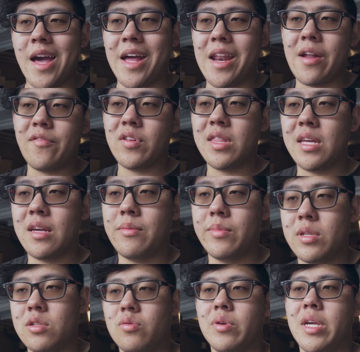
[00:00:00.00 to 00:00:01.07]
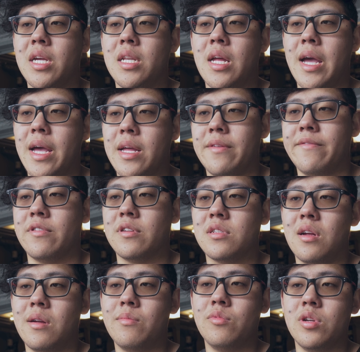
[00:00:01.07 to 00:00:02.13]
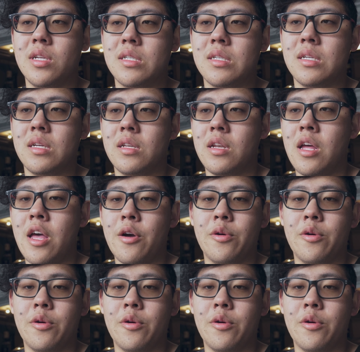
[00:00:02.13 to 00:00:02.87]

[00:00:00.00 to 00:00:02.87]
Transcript: and everything in between, and for some reason